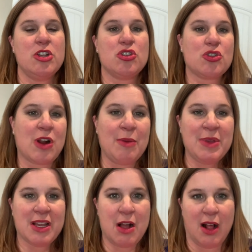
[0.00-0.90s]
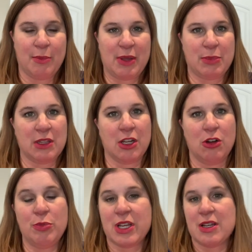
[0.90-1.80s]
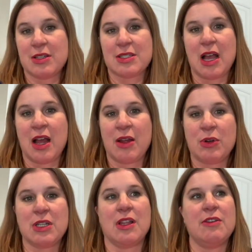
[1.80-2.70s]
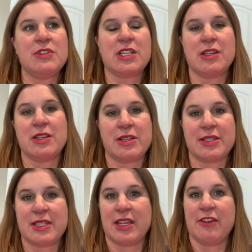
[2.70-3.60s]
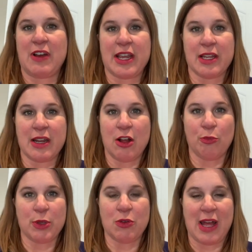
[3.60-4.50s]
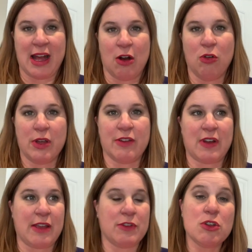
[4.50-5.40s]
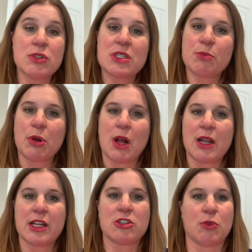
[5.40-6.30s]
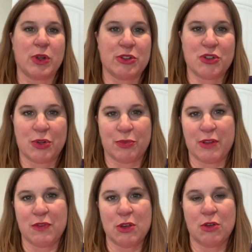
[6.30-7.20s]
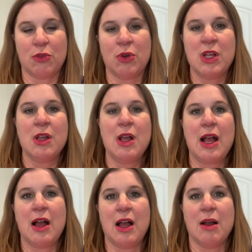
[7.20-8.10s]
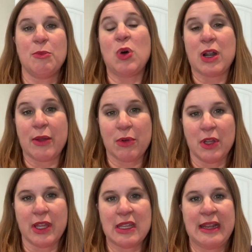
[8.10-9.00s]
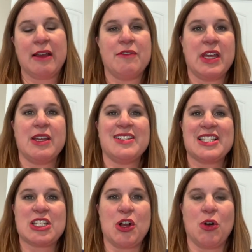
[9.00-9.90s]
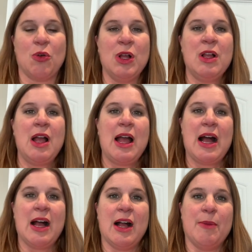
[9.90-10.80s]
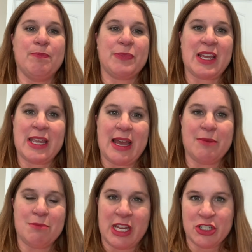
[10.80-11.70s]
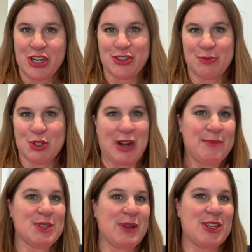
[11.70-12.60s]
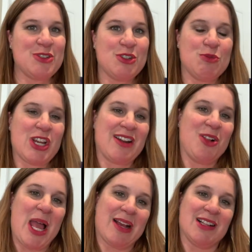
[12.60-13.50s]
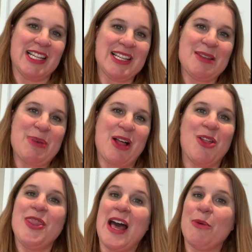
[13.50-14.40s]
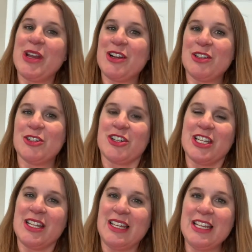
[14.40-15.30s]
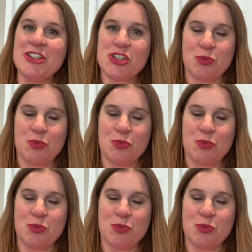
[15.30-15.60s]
drop me a comment below because I would love to see if I can help you out, if I've used the product or would do a review, what I really think of it. So again, make sure you subscribe to my YouTube channel and click the bell. That way you're alerted each